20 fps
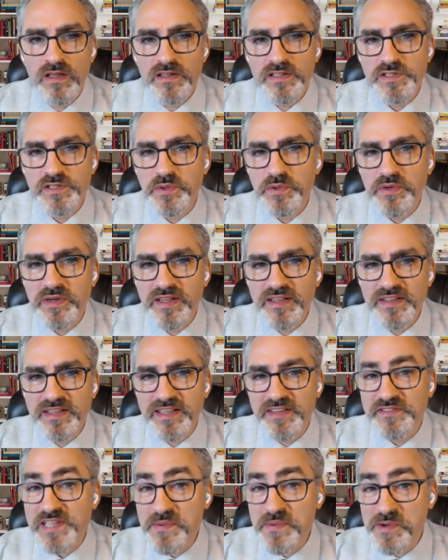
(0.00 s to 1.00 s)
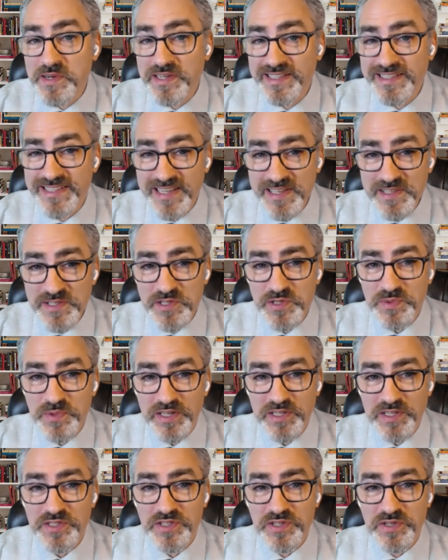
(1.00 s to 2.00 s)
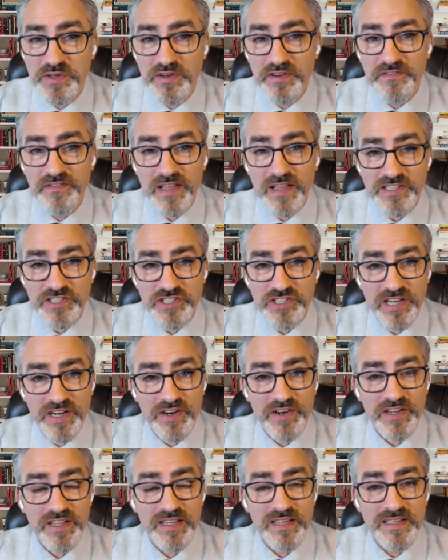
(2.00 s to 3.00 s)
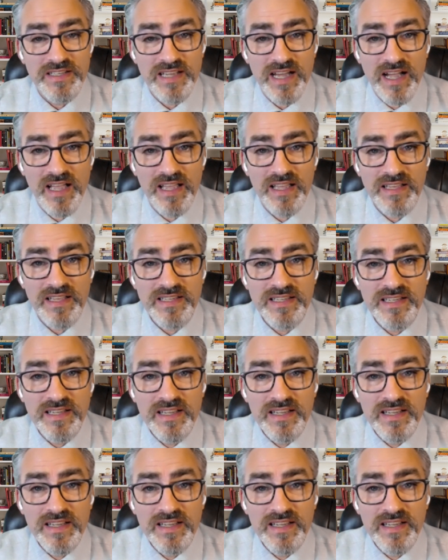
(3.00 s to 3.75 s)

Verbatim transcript: So, if someone does switch to a vegetarian diet,